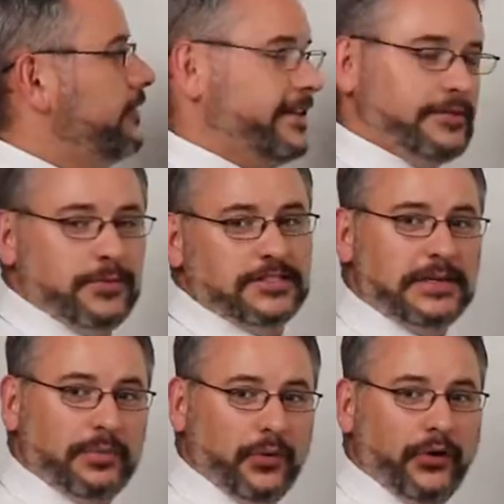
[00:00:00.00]
This one's
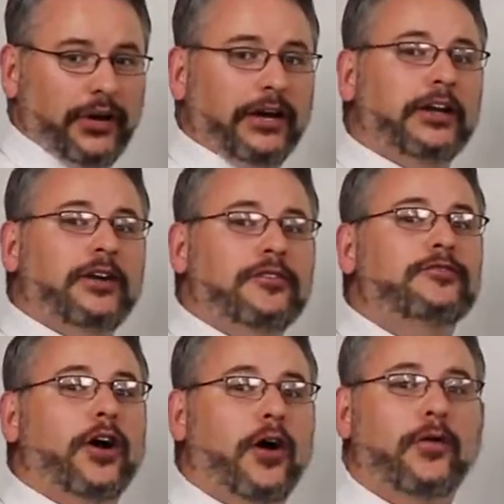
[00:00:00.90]

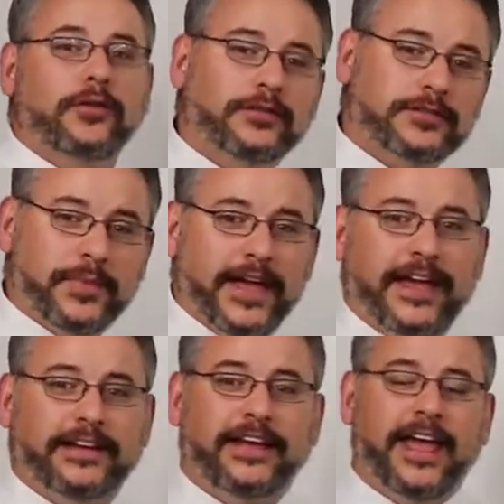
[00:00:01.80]
important. Don't
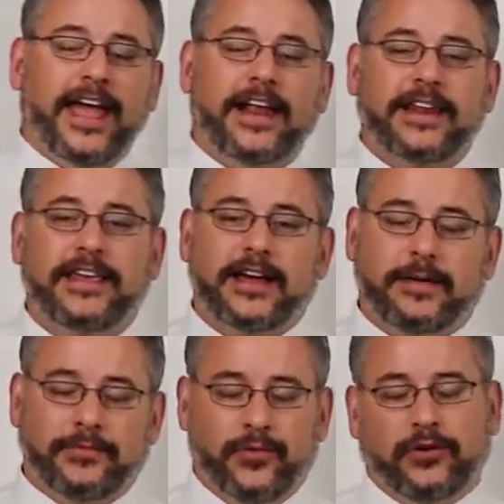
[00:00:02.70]
spend any
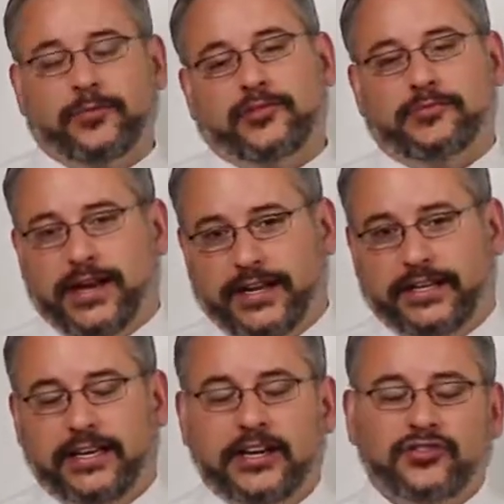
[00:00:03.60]
abnormal
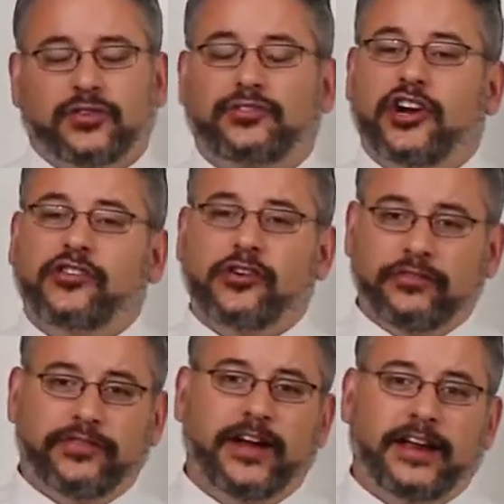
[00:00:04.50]
money. So don't
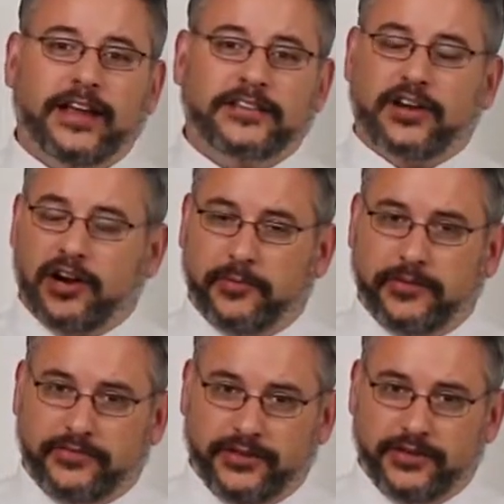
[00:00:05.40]
go finance
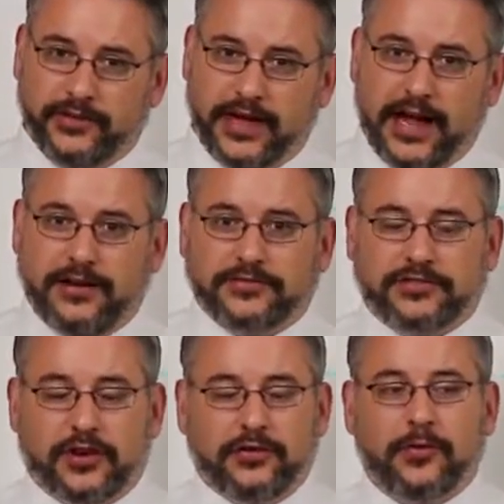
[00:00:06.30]
carpet for the new house.
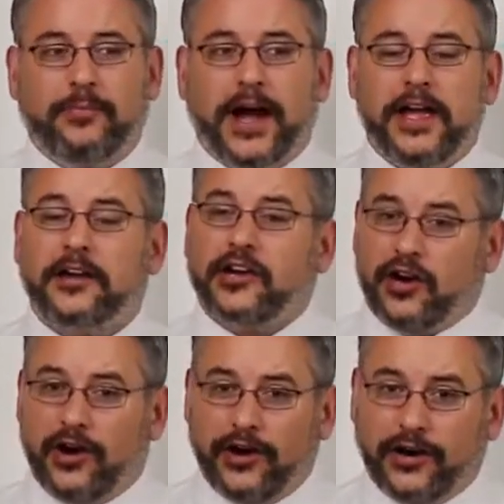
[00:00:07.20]
Don't go buy a
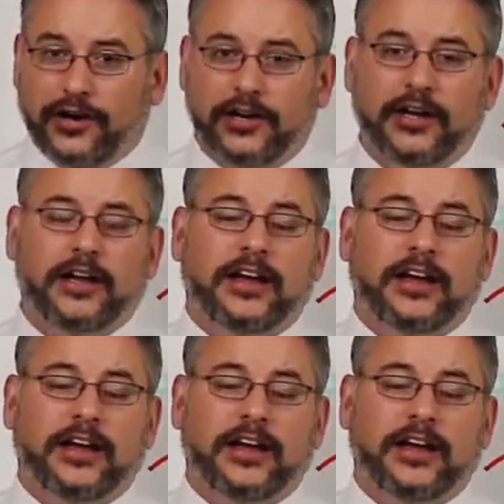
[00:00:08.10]
car.